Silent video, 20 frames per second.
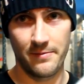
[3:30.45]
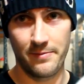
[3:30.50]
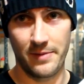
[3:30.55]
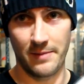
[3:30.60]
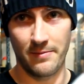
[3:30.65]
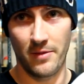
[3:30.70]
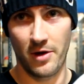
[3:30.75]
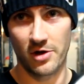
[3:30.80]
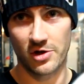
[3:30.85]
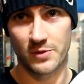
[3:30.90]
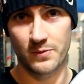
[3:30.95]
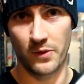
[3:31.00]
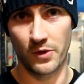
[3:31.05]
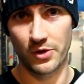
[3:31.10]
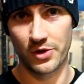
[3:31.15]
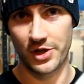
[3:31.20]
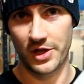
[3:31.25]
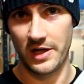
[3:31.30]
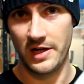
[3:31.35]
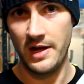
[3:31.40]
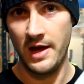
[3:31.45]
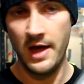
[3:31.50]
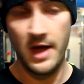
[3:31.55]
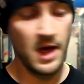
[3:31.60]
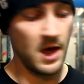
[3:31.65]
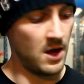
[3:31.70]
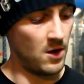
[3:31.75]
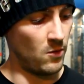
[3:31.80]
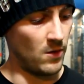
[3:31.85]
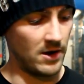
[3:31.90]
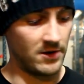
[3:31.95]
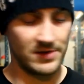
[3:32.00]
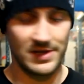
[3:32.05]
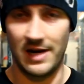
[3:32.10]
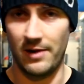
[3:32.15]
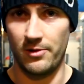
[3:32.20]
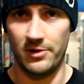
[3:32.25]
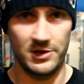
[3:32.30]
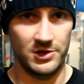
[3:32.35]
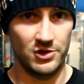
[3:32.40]
bit more spongy, whereas
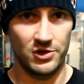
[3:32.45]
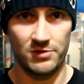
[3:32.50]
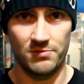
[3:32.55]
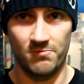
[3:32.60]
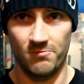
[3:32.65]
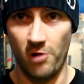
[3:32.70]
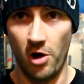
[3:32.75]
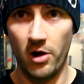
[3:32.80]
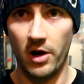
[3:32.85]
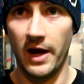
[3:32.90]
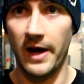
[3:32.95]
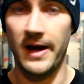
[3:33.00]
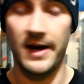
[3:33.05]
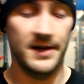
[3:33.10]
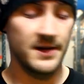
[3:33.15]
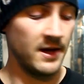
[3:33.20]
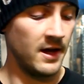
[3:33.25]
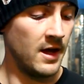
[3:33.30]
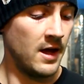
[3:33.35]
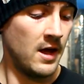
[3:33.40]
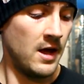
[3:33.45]
that one is just rock hard.